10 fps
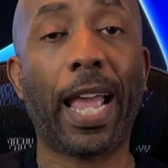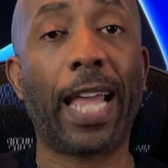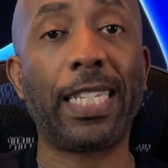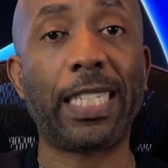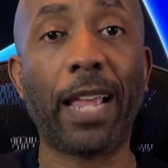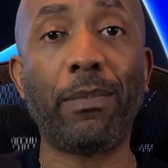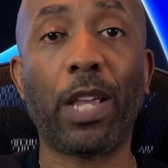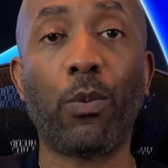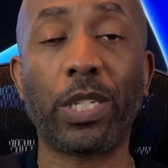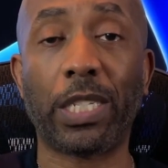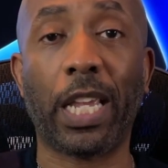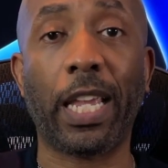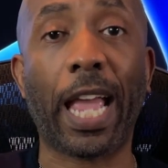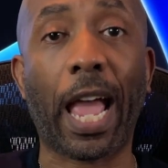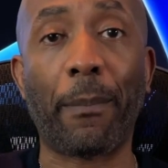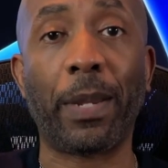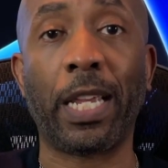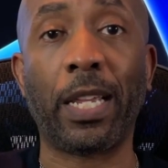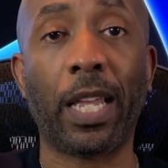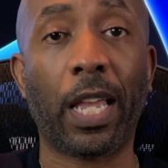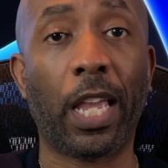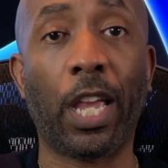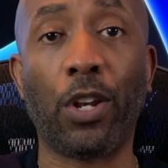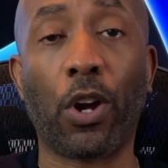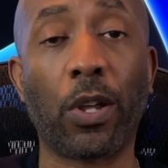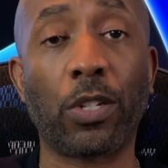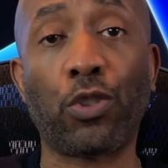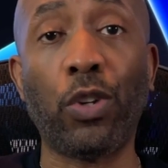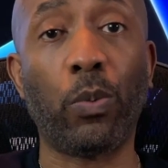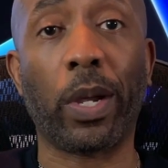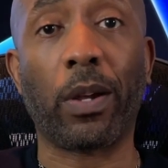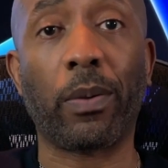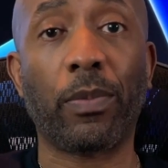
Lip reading: And the same thing we're seeing happening in streetwear.